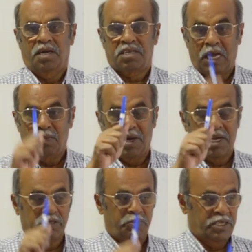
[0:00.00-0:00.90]
Time
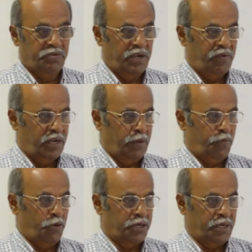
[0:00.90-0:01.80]
management is very, very
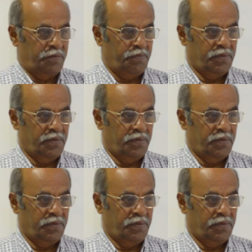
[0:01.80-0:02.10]
important.